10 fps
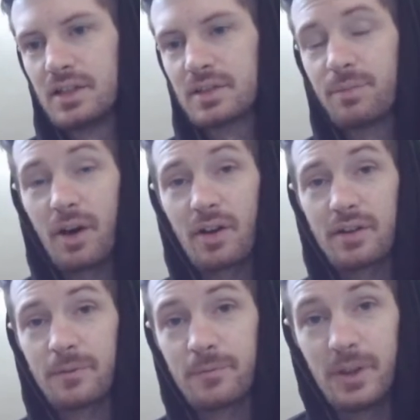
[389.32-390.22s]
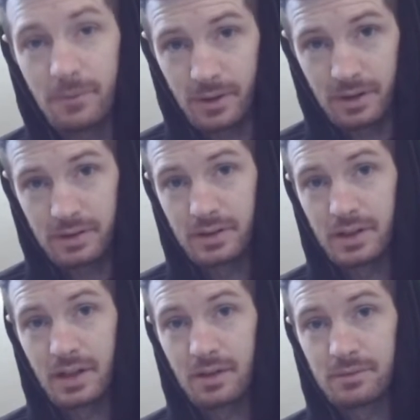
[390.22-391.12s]
spot on to FIFA.
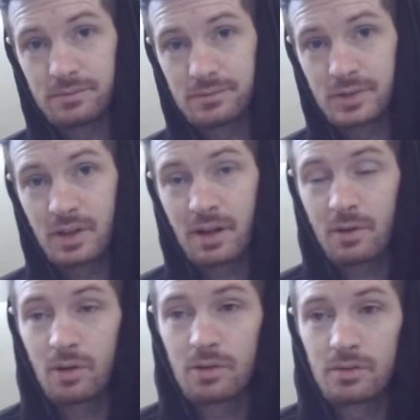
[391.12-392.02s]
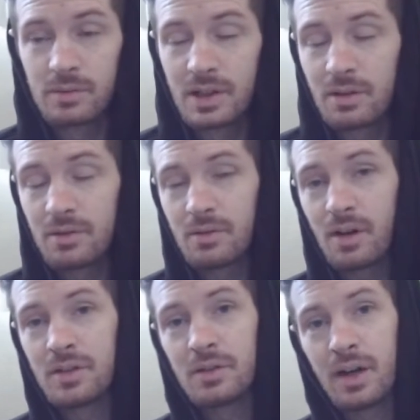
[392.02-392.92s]
I know. We
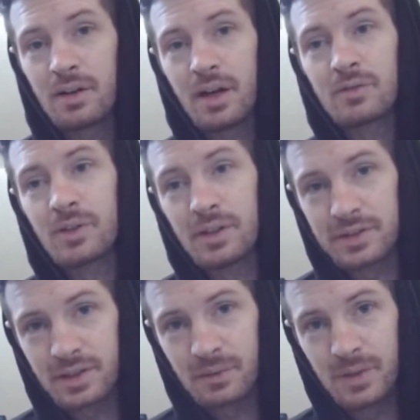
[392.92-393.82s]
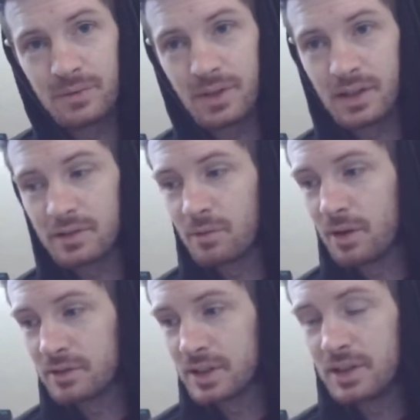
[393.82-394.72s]
all know how unrealistic FIFA is.
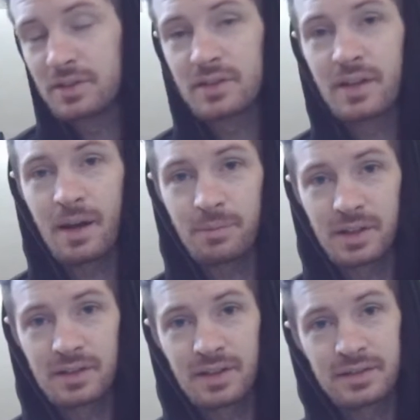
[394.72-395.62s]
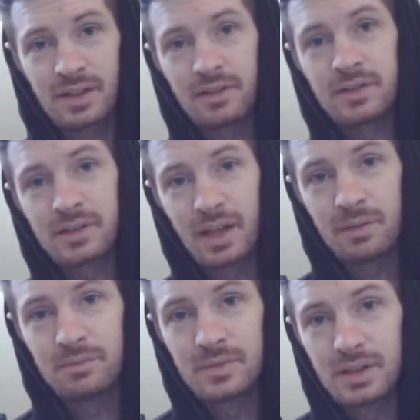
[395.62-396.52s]
Well, get used to that, because that's how this
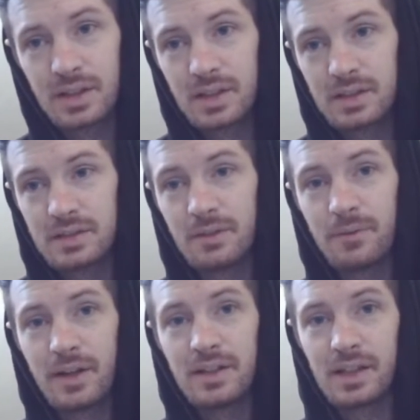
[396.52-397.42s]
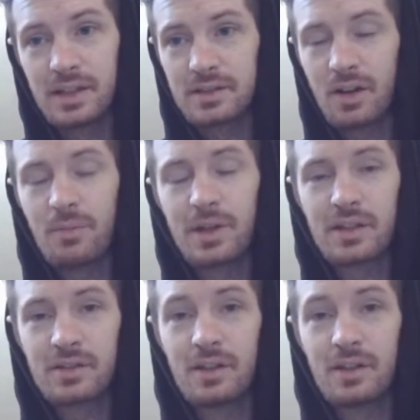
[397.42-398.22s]
game is. Defending is. Oh my